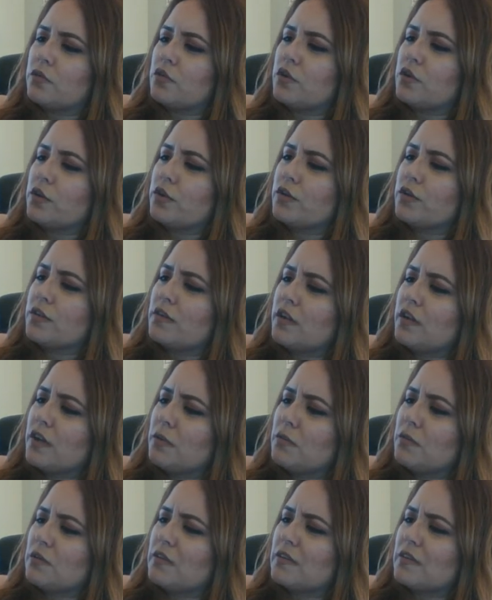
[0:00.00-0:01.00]
turns
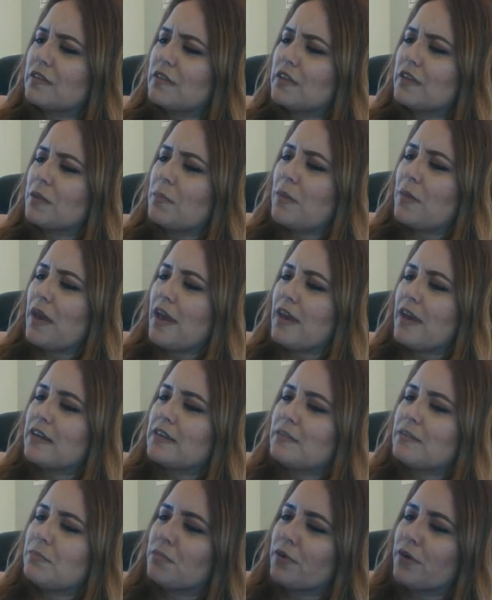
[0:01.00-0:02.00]
up to skip and